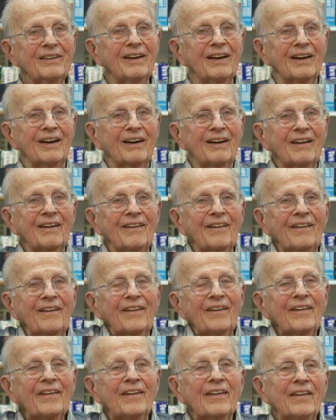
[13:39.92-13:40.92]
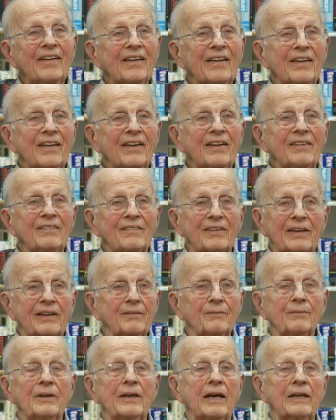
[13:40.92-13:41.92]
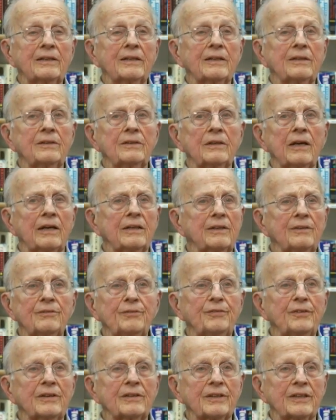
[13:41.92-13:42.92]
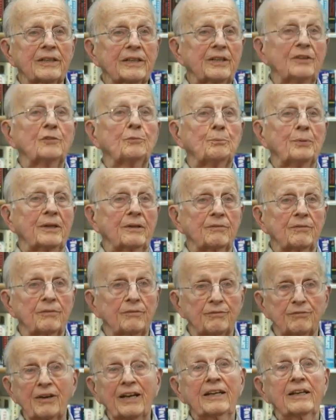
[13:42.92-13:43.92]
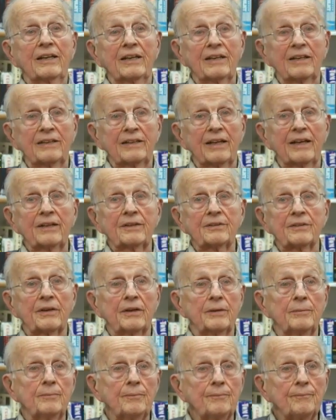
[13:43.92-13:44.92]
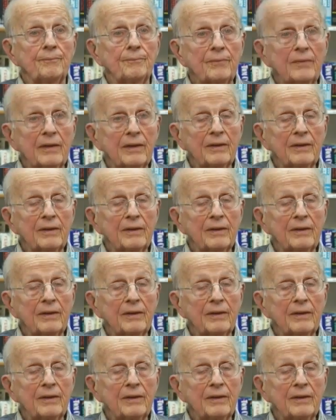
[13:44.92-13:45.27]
Yeah. But I didn't feel the least bit frightened at that time.